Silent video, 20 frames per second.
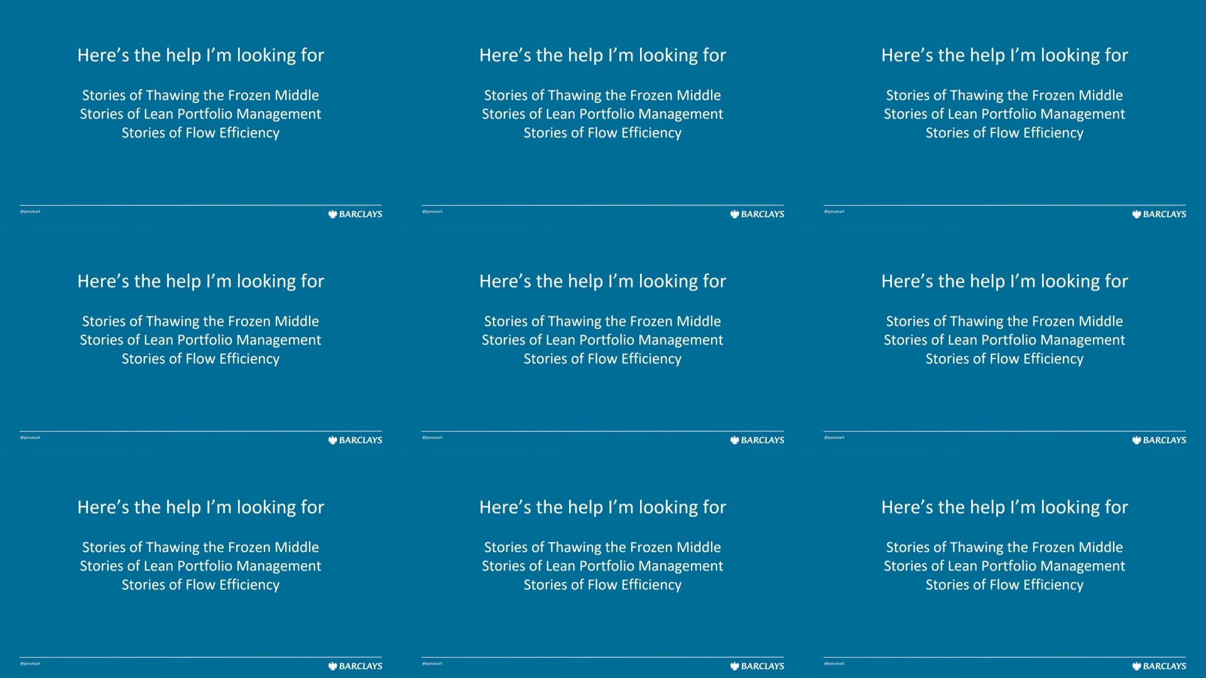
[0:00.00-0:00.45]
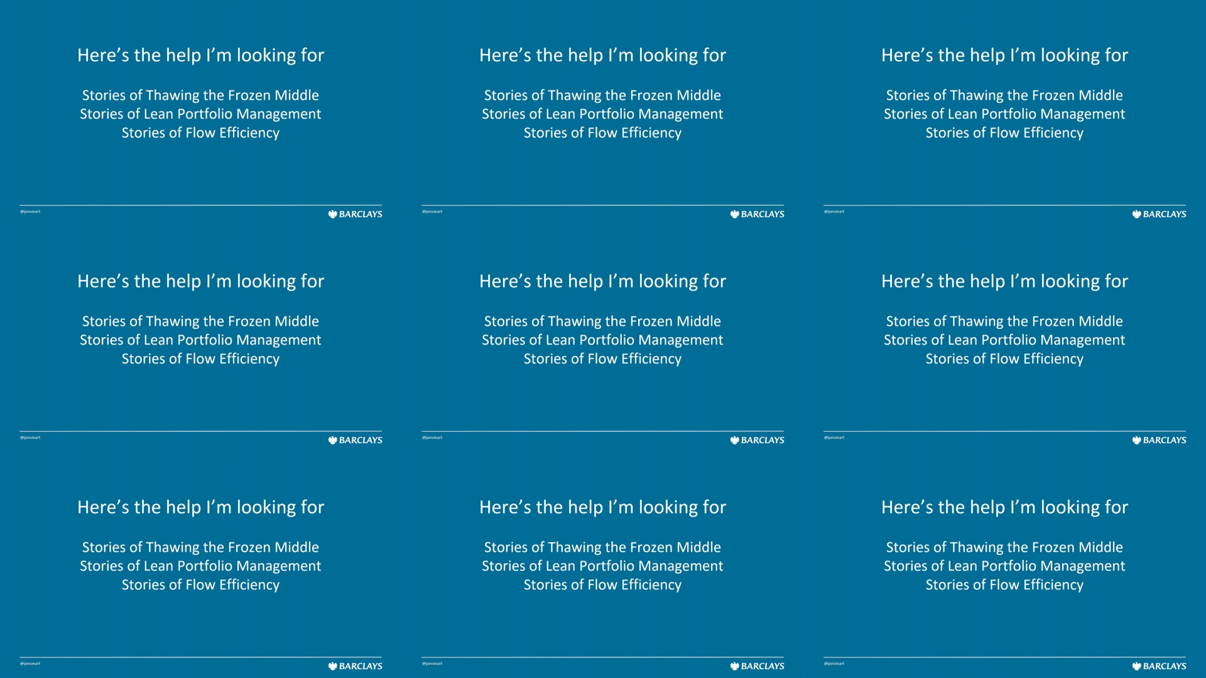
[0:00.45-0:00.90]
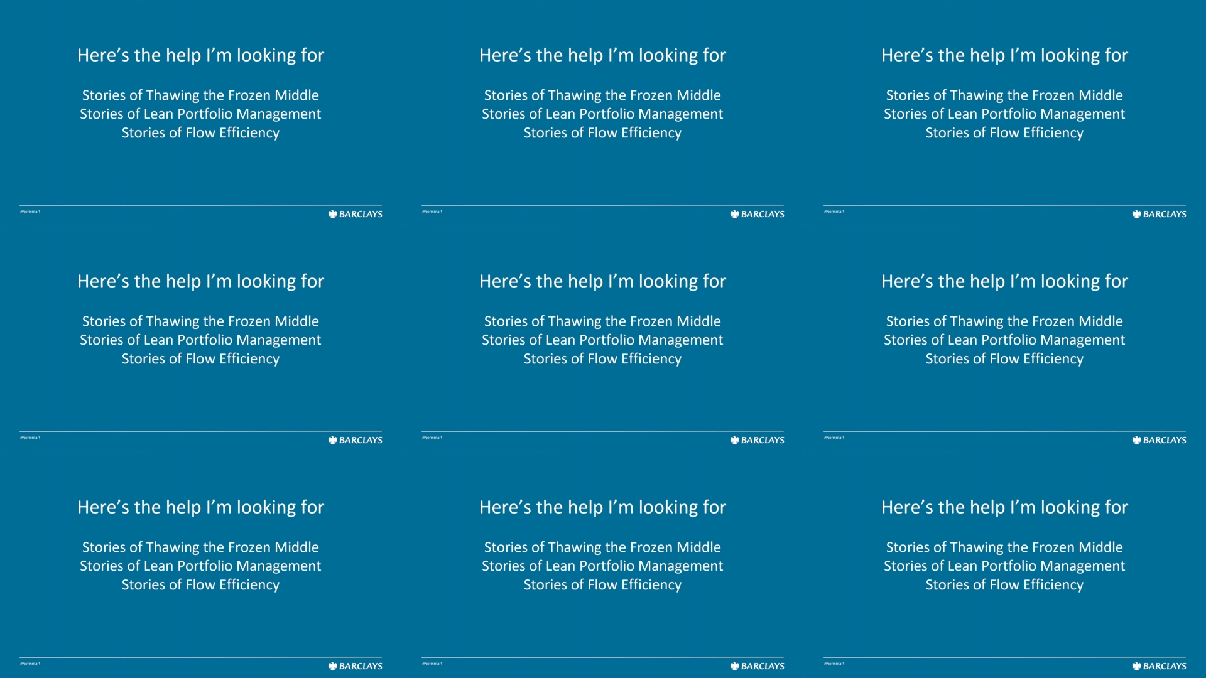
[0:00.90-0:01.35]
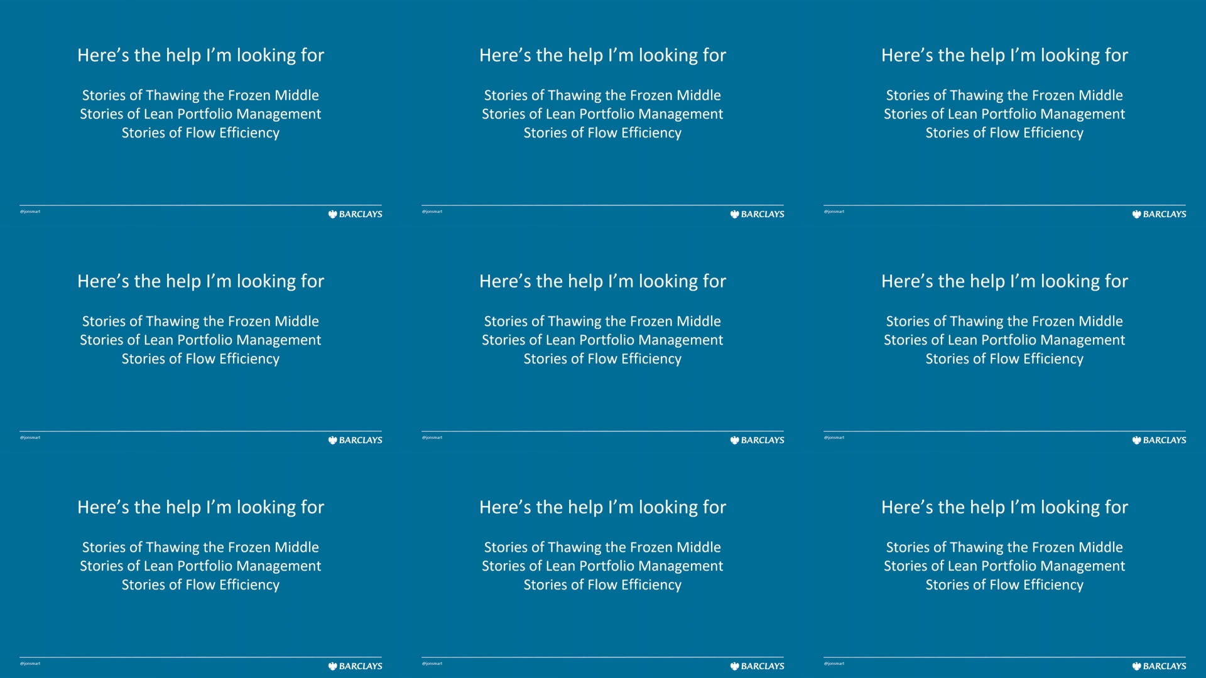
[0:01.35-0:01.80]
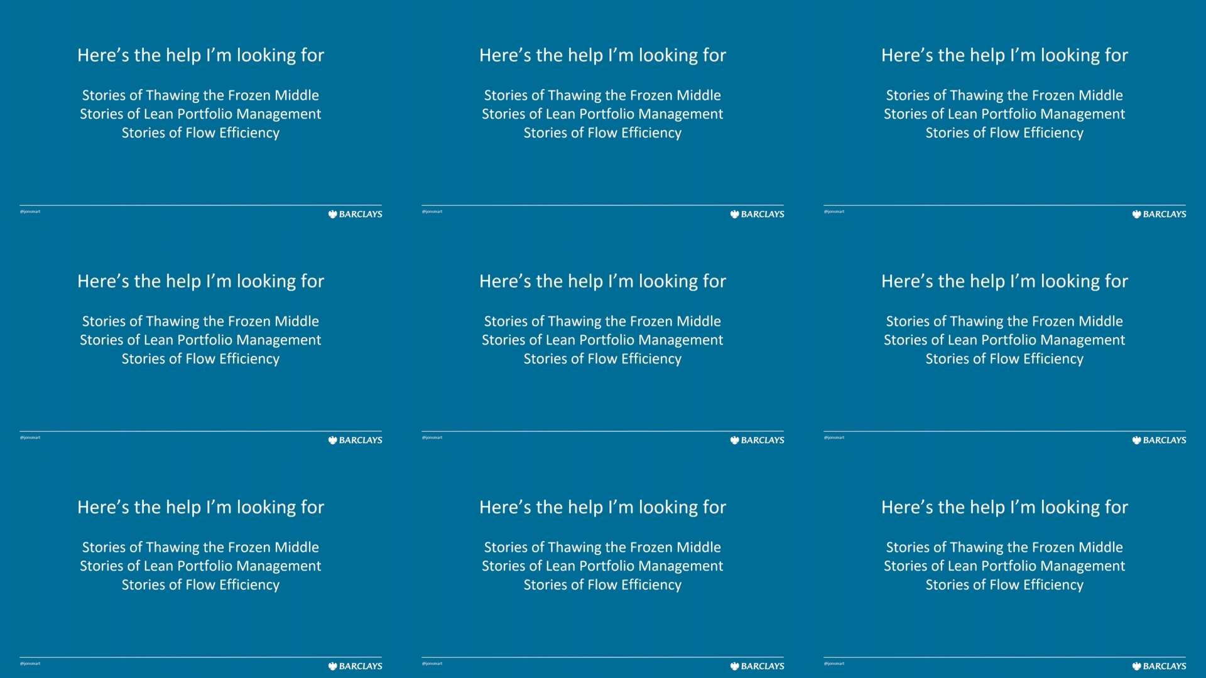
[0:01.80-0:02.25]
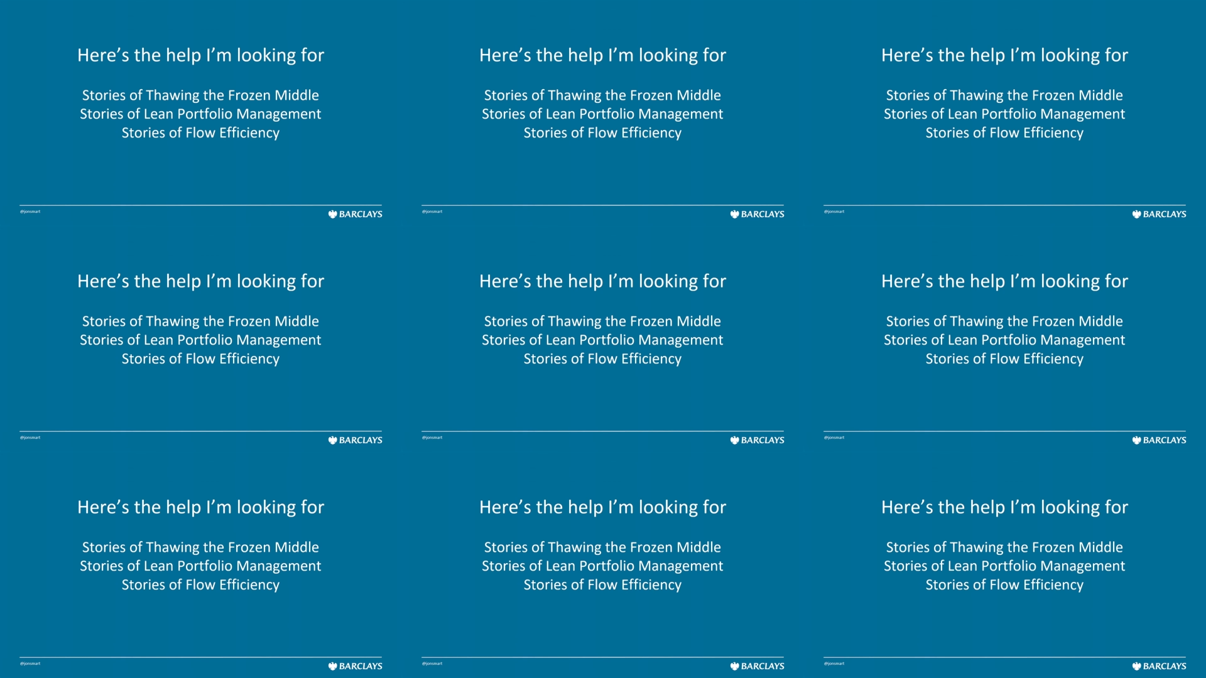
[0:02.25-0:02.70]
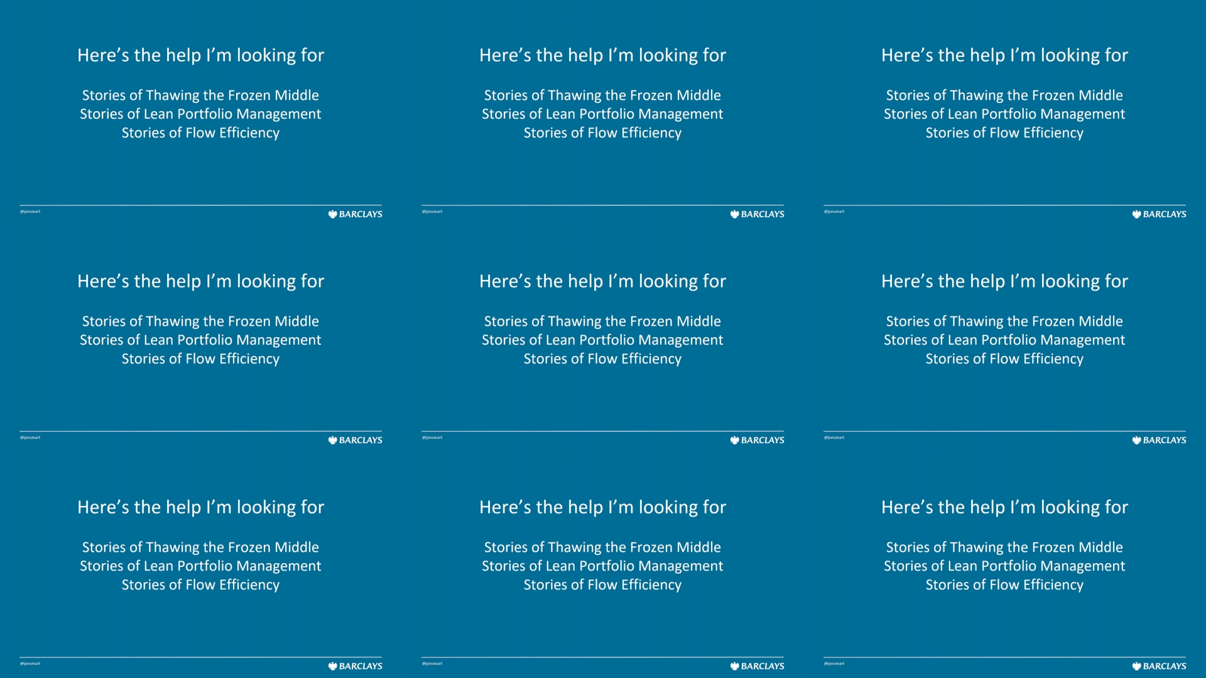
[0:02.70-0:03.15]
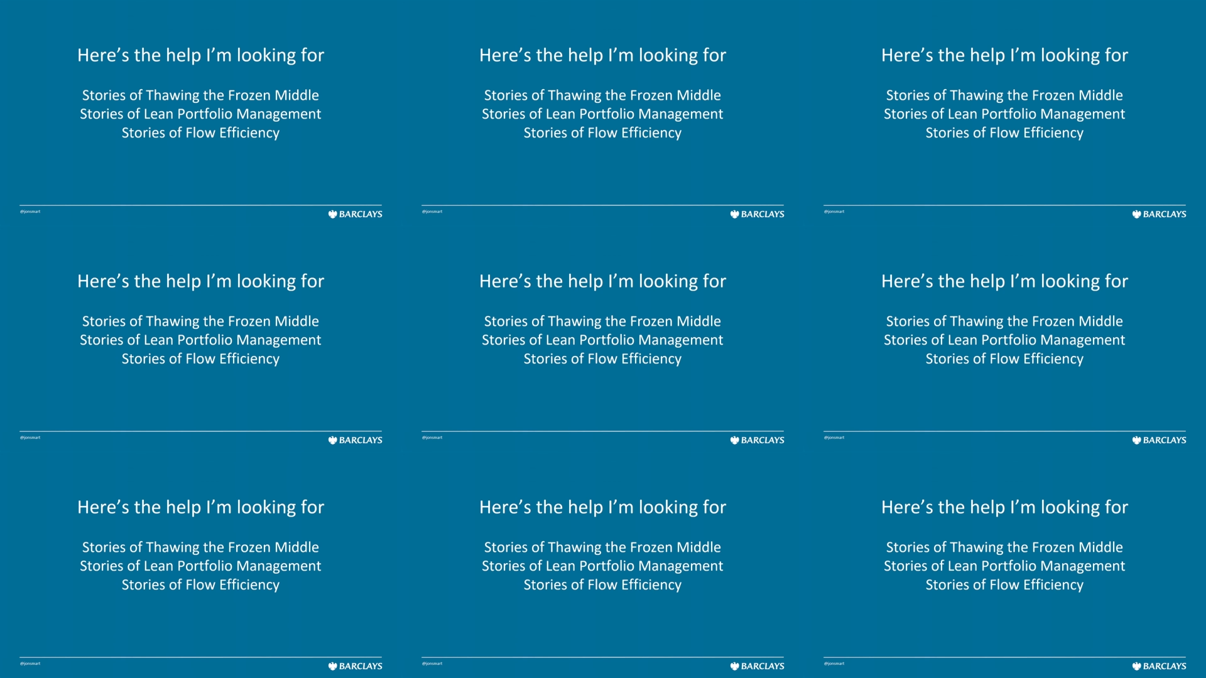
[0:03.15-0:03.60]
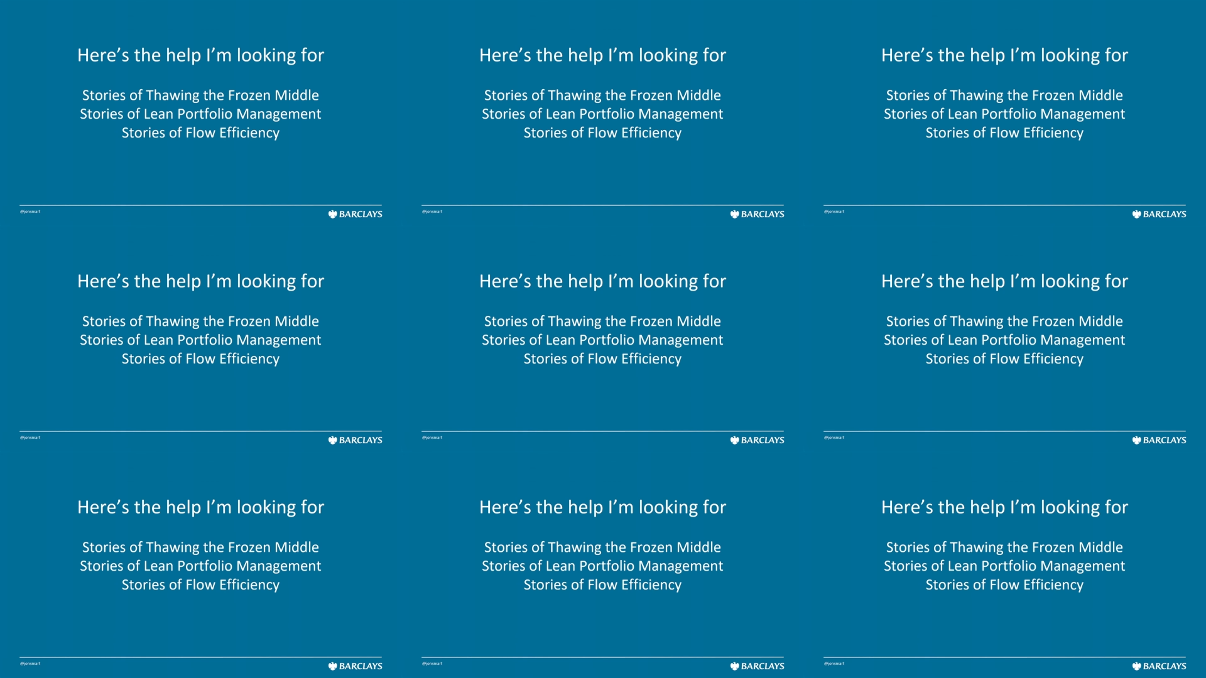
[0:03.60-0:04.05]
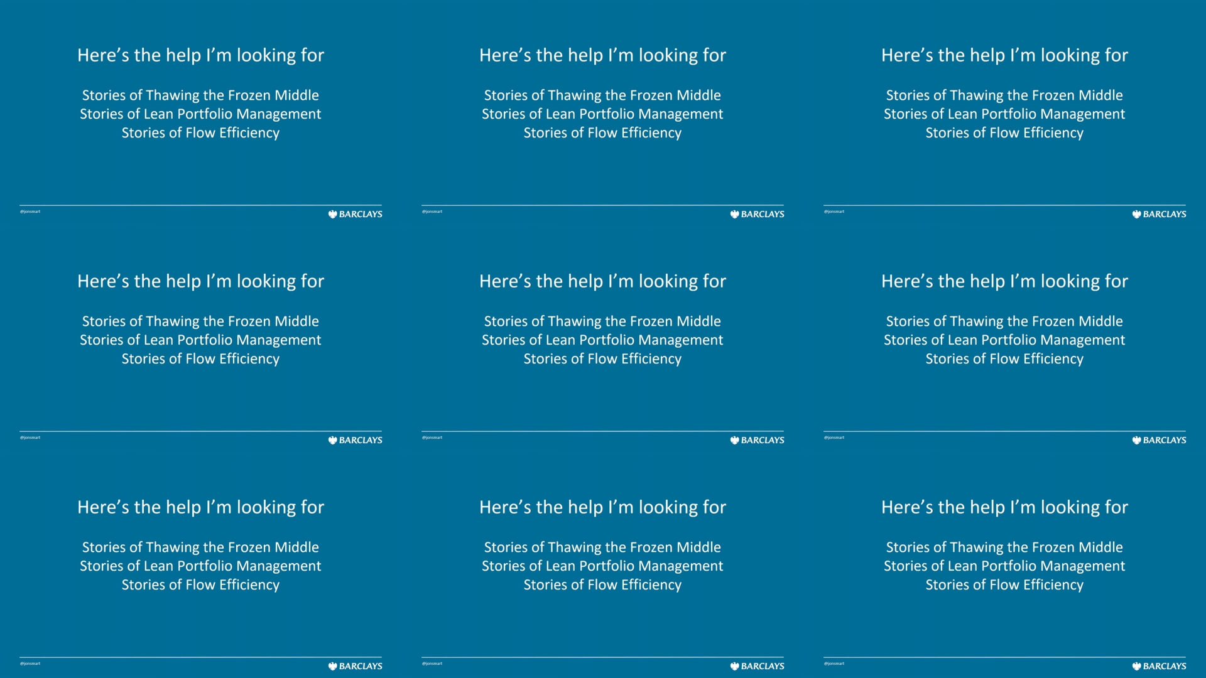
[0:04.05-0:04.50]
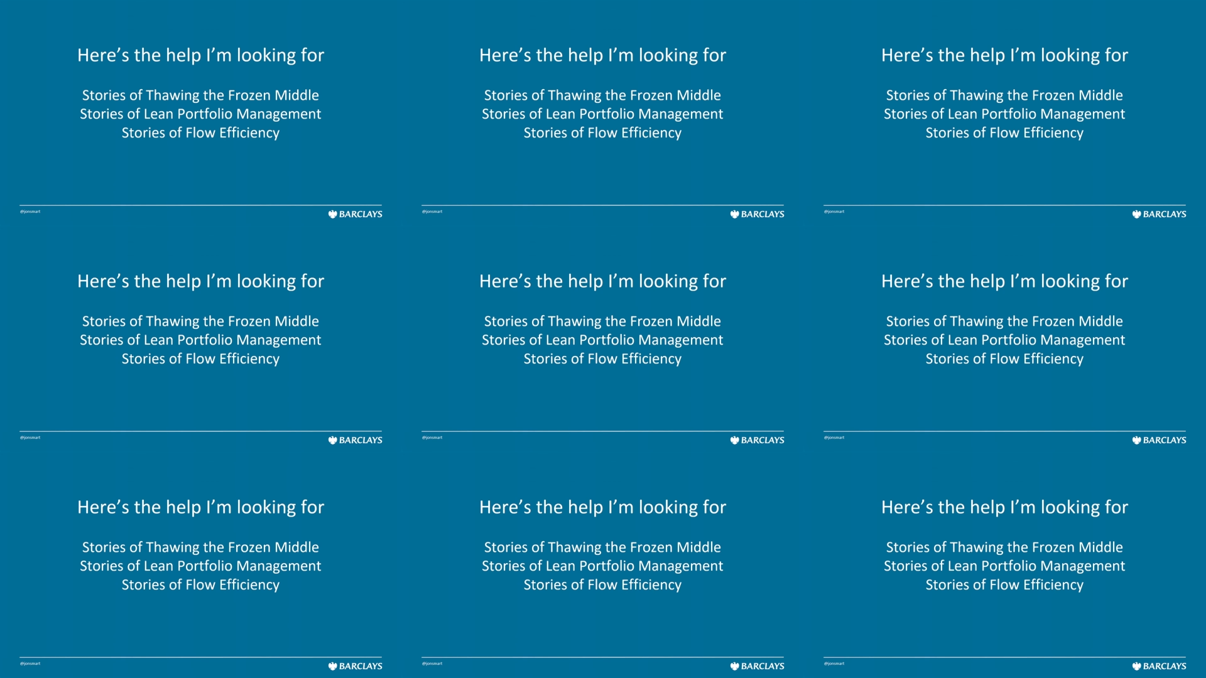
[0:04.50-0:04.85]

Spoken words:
(no speaker visible)